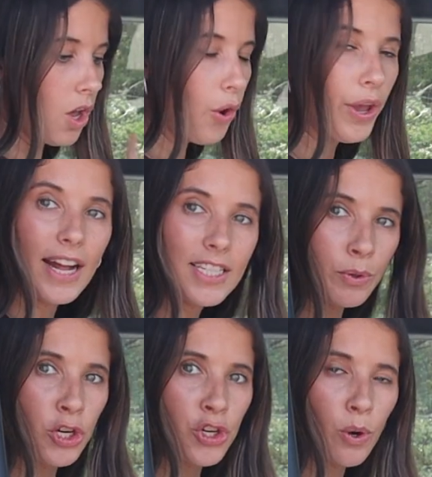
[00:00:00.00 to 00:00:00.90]
Okay, I did
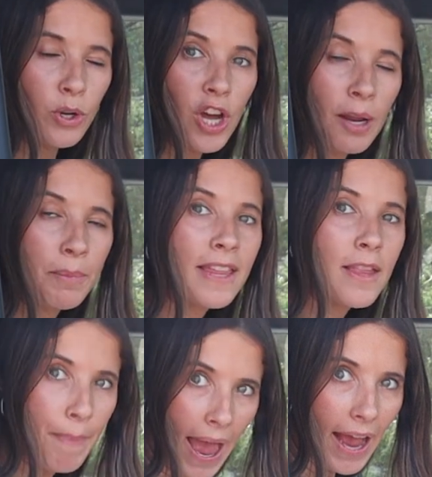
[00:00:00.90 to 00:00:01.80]
want to show a shot of me in
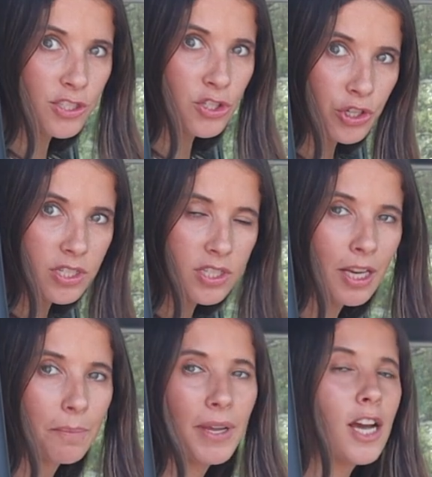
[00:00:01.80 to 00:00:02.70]
the passenger
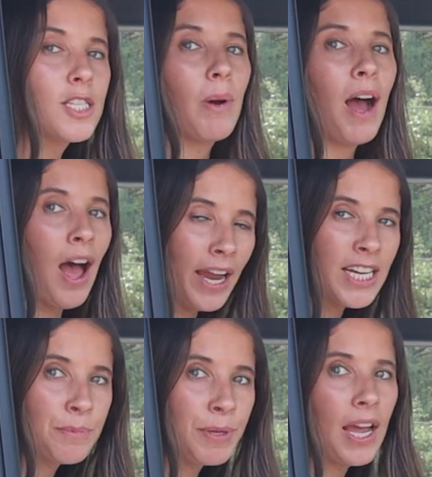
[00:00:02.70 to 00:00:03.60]
seat because
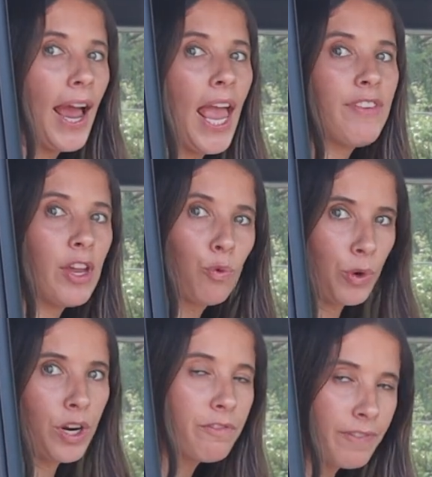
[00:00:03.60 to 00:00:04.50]
behind me I have a
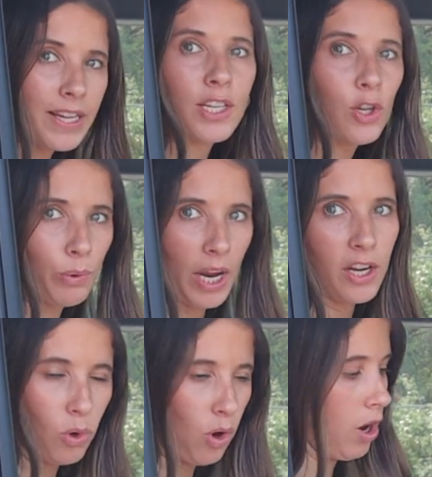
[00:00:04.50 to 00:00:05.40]
rear-facing
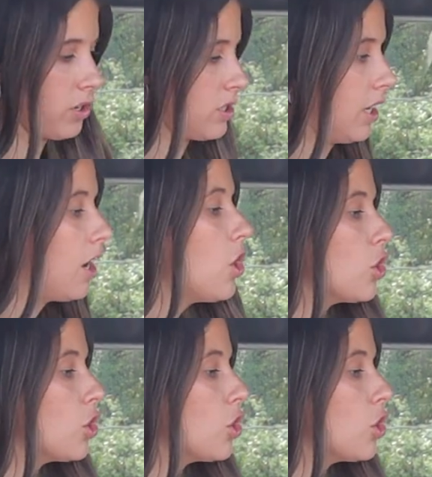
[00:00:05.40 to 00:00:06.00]
Graco car seat.